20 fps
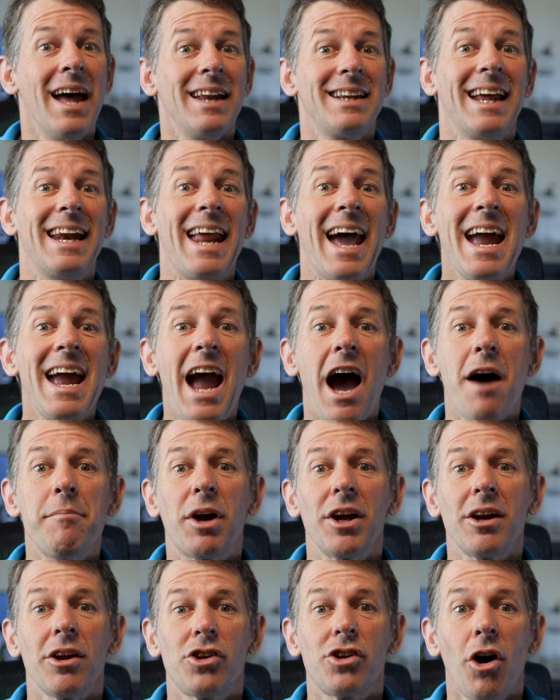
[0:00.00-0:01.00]
Today, I'm
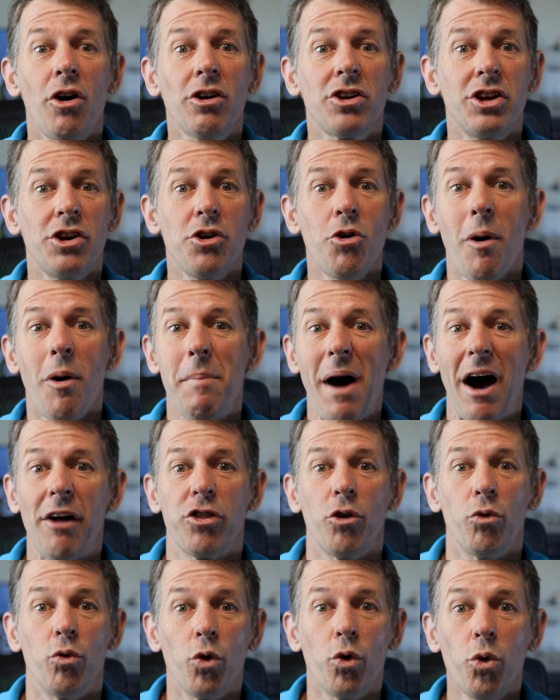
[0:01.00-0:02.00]
going to talk to you about
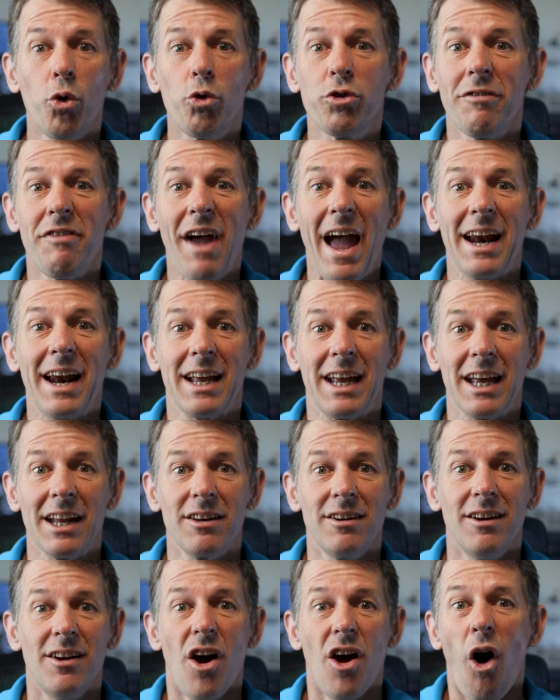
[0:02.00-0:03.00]
the rules of
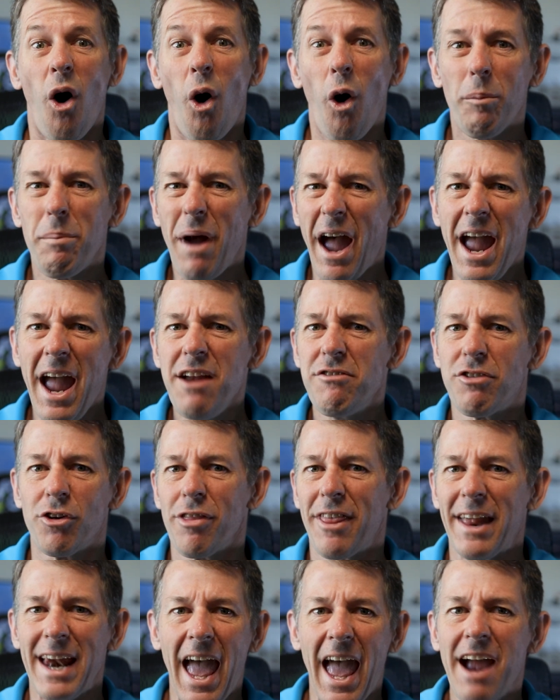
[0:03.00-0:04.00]
etiquette, or behavior
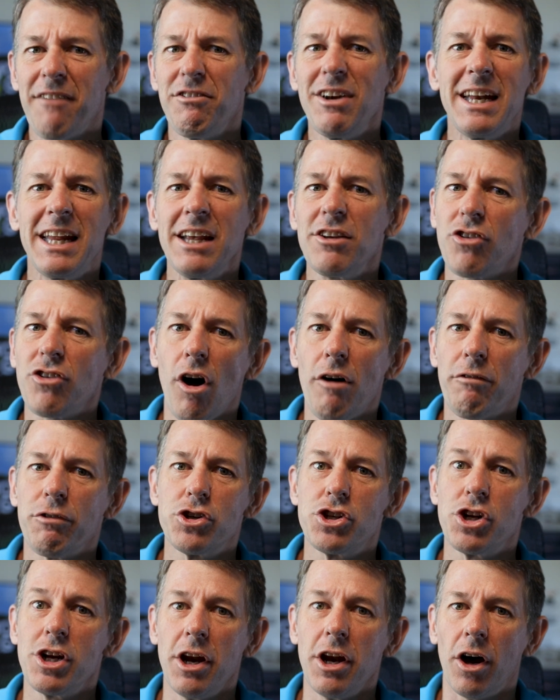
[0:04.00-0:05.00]
that every disc golfer
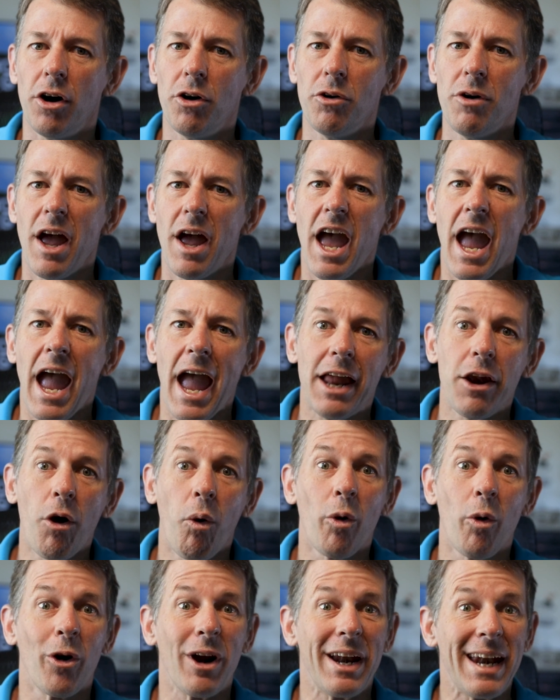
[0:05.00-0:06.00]
should know in
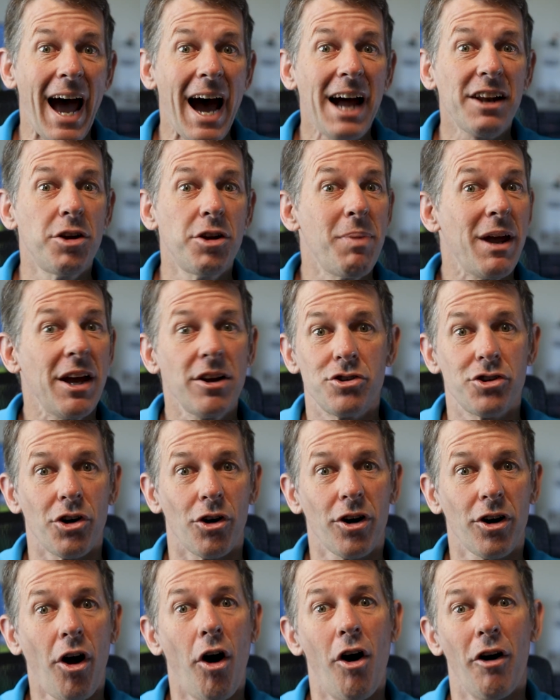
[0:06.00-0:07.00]
order not to be a
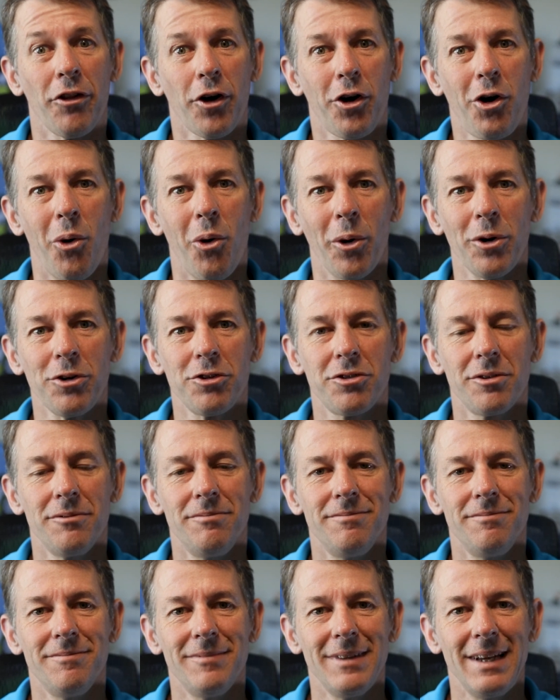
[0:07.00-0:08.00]
jerk on the course.
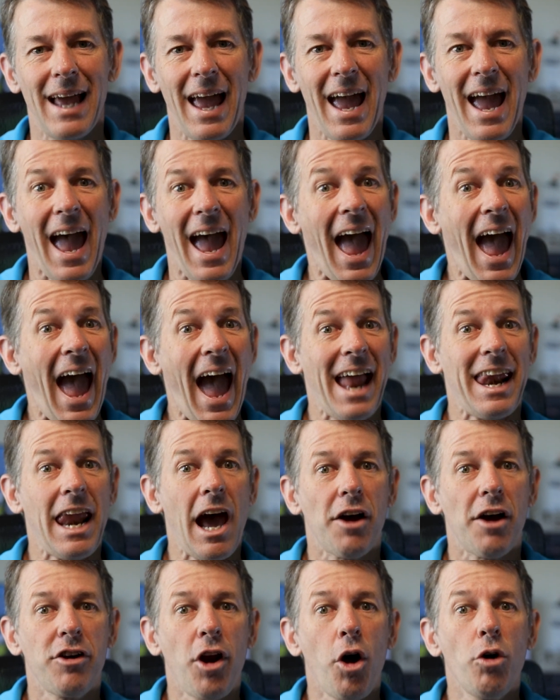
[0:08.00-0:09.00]
And
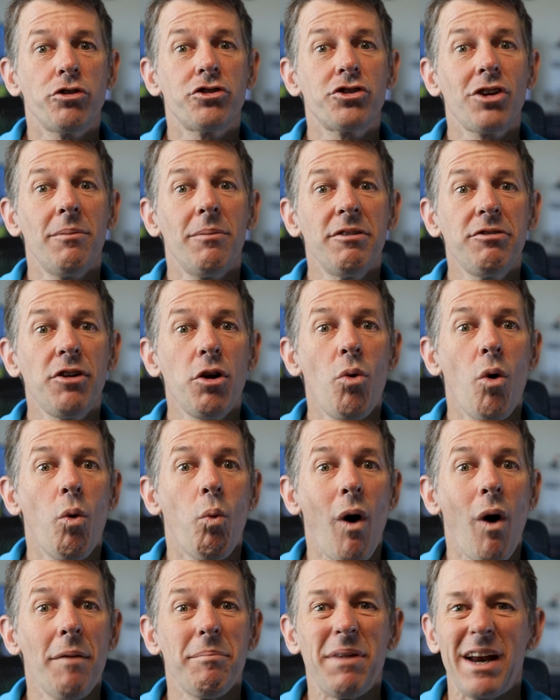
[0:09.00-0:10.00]
now I know some of you will
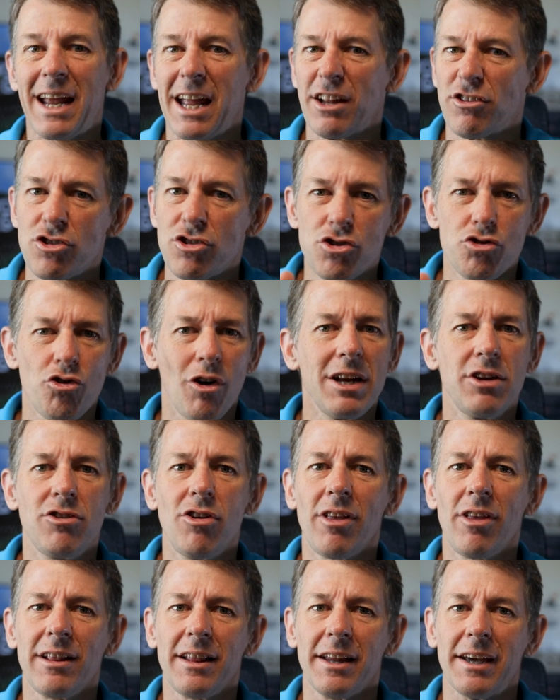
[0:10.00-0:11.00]
want me to get straight to
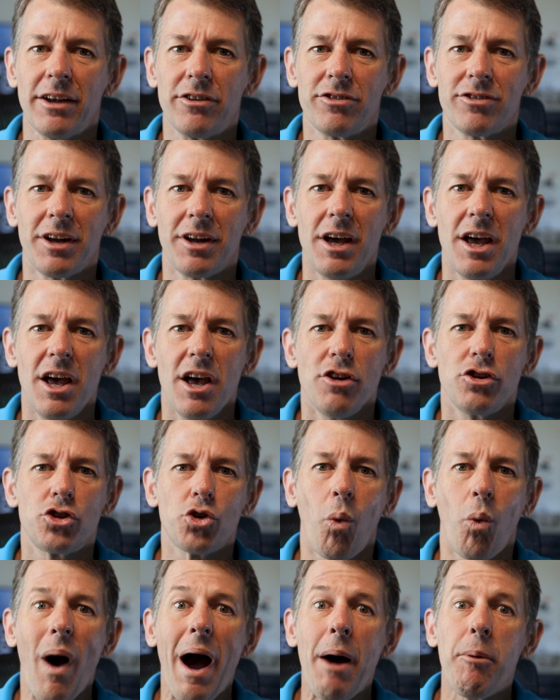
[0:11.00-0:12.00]
the list,
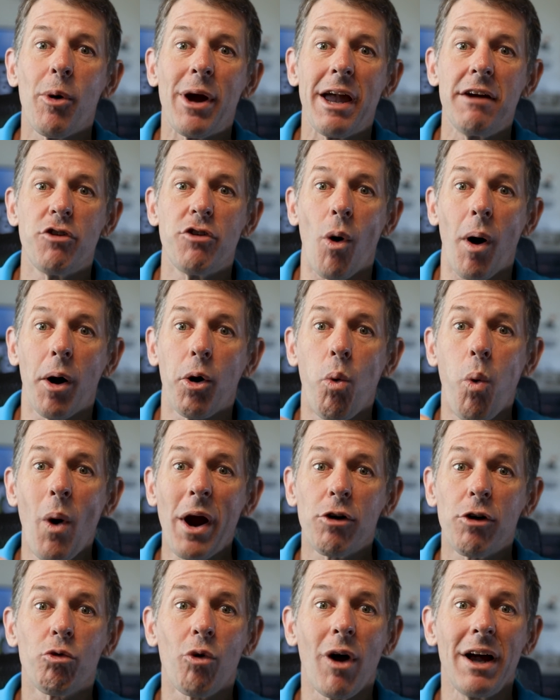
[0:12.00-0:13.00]
so I will give you a
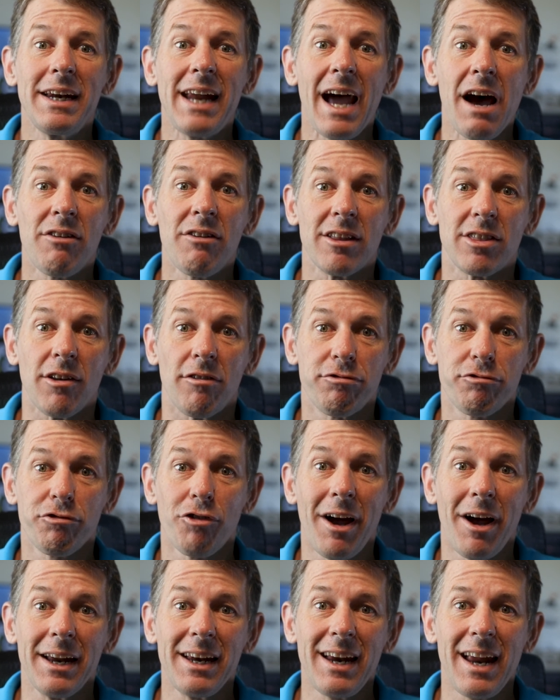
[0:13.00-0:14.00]
quick rundown at the
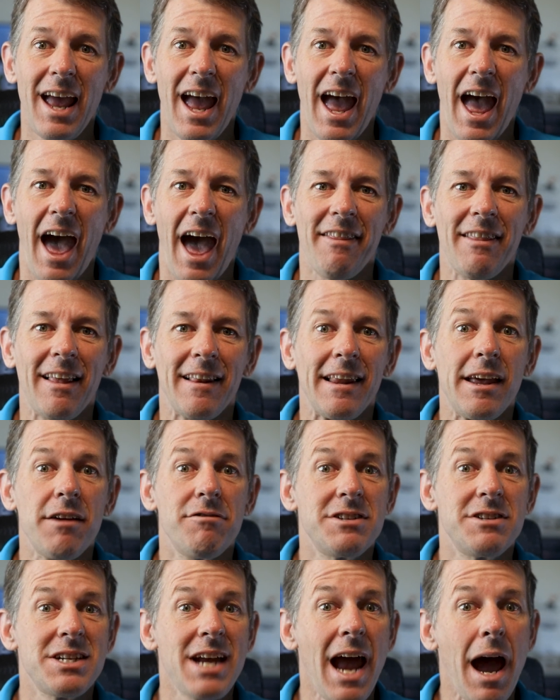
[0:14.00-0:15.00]
front and then
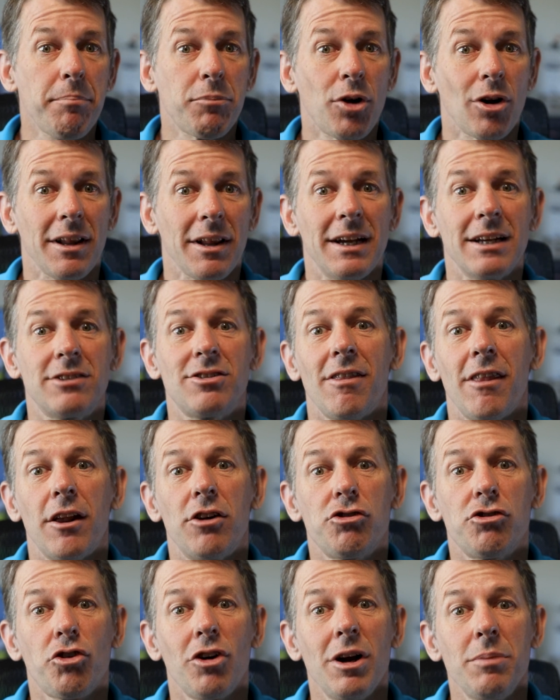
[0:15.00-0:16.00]
leave chapter links in the
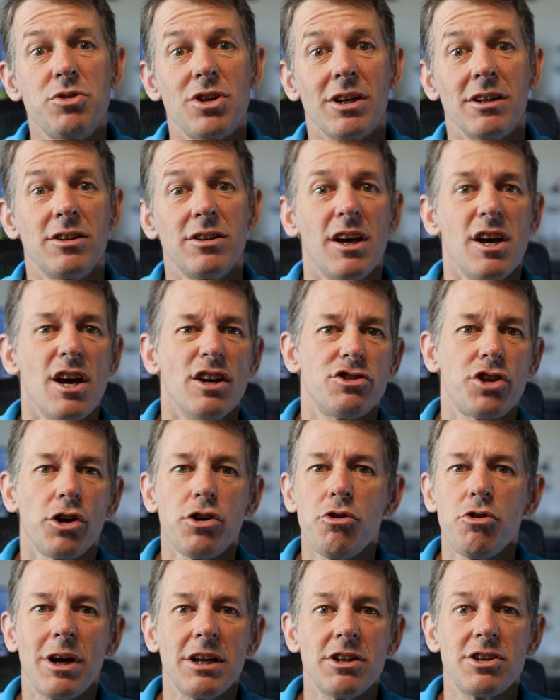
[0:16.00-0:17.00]
description so
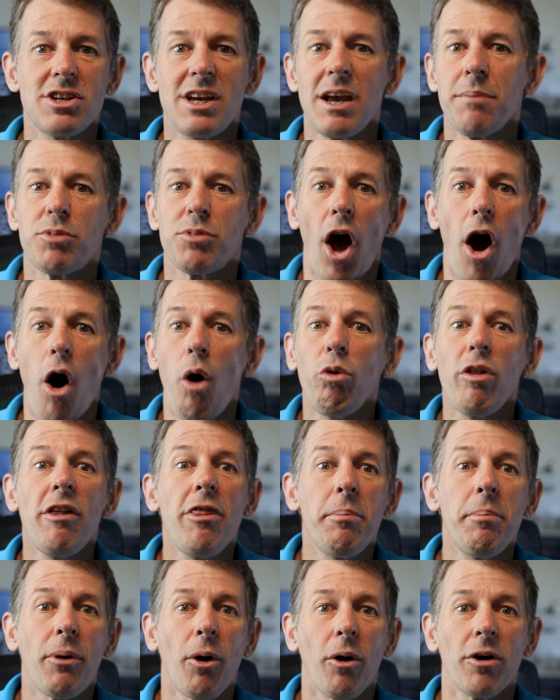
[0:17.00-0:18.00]
you can skip to only
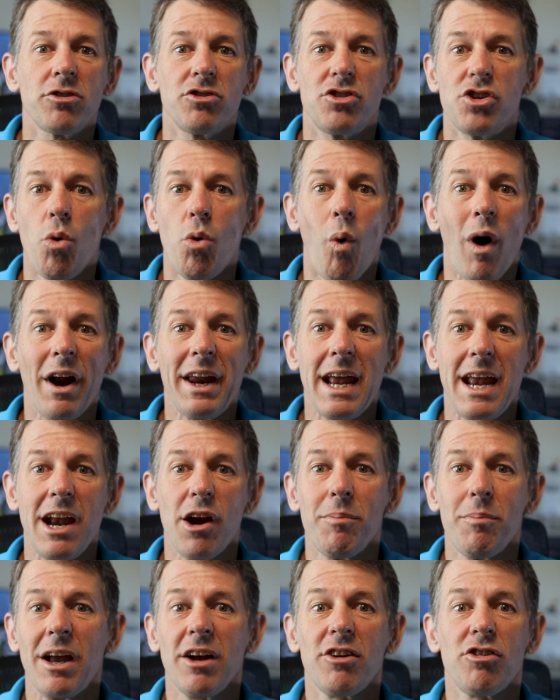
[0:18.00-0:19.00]
the parts you want to
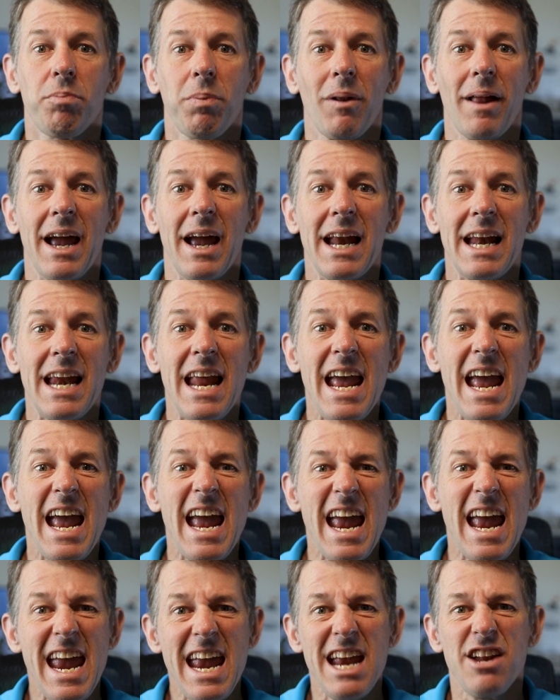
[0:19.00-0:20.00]
hear me explain
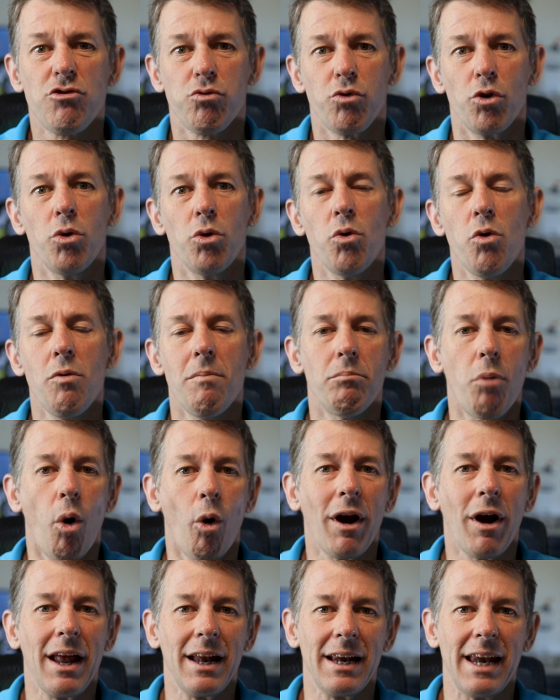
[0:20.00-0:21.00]
each rule
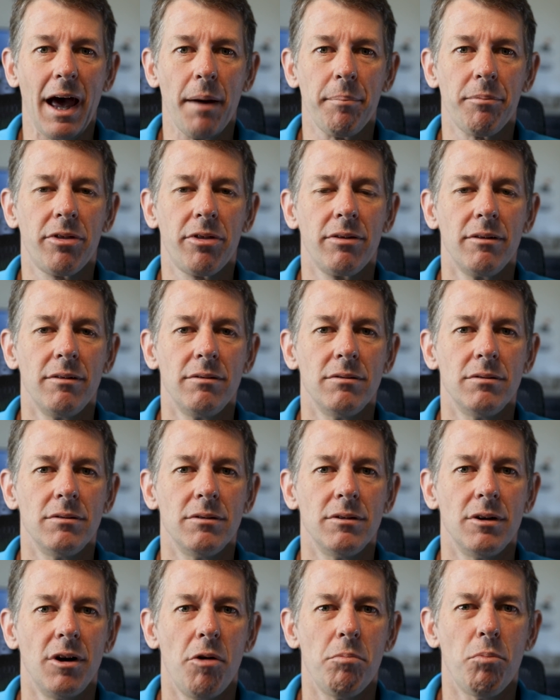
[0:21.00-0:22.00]
more in depth.
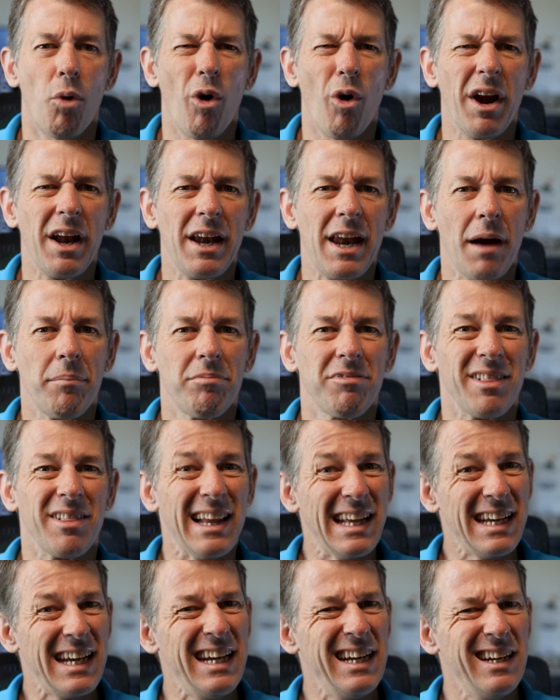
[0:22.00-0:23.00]
More in
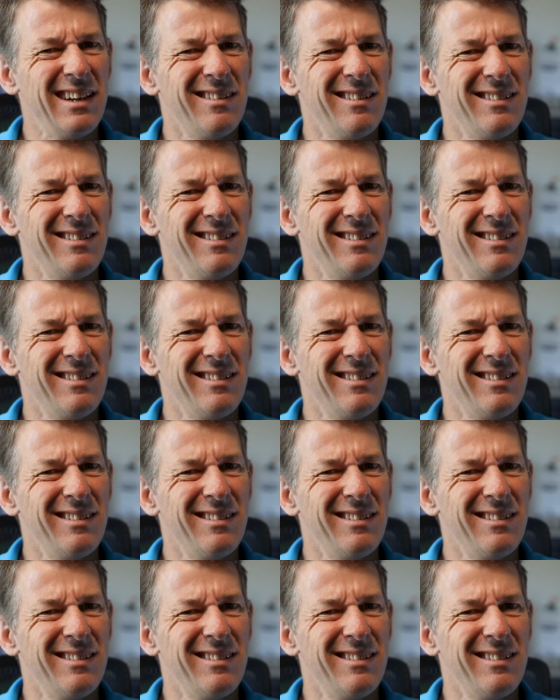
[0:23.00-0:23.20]
depthly?